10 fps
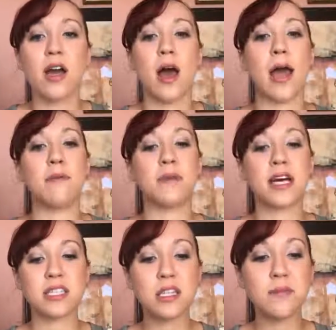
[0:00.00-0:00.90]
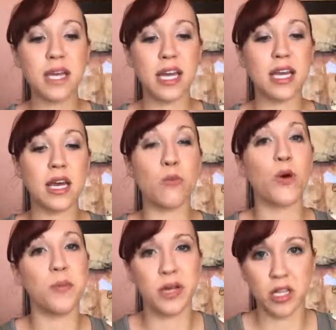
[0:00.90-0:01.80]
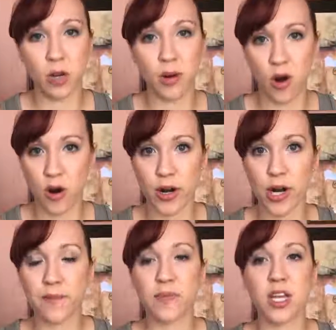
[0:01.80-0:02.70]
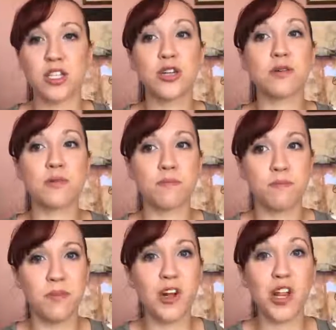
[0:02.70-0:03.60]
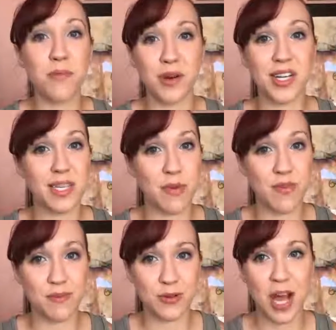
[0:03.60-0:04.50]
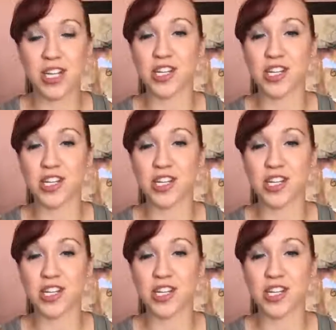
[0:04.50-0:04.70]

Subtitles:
And because in the beginning, it will be a little bit harder, because you're literally building something from scratch.